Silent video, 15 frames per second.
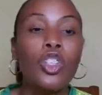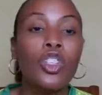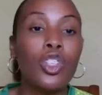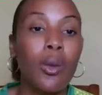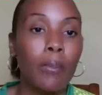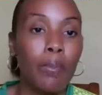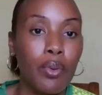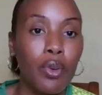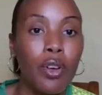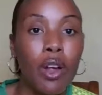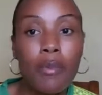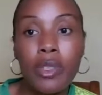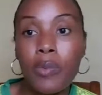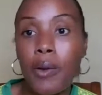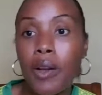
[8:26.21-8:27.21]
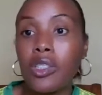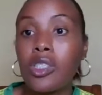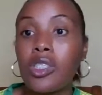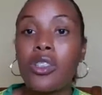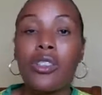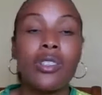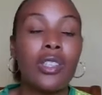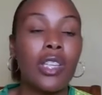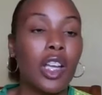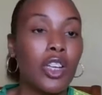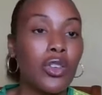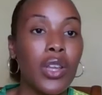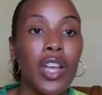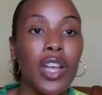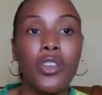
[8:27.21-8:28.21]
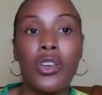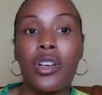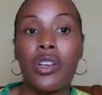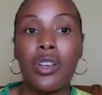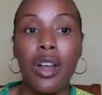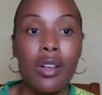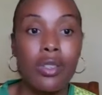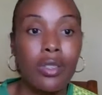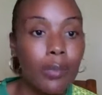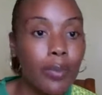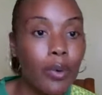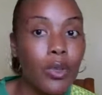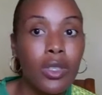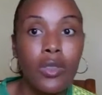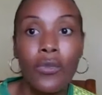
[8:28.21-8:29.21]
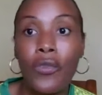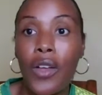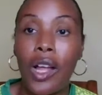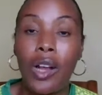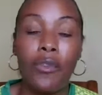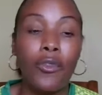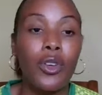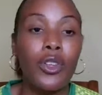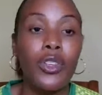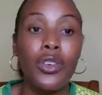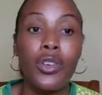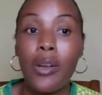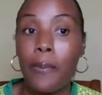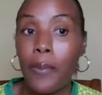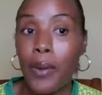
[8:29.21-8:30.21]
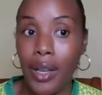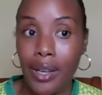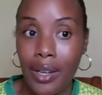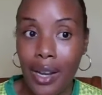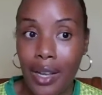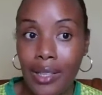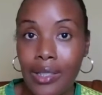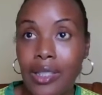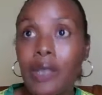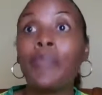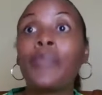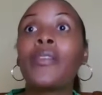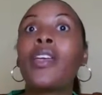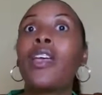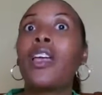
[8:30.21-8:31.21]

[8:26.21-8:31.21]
some program sponsors tell you that you're not supposed to file for your dependents.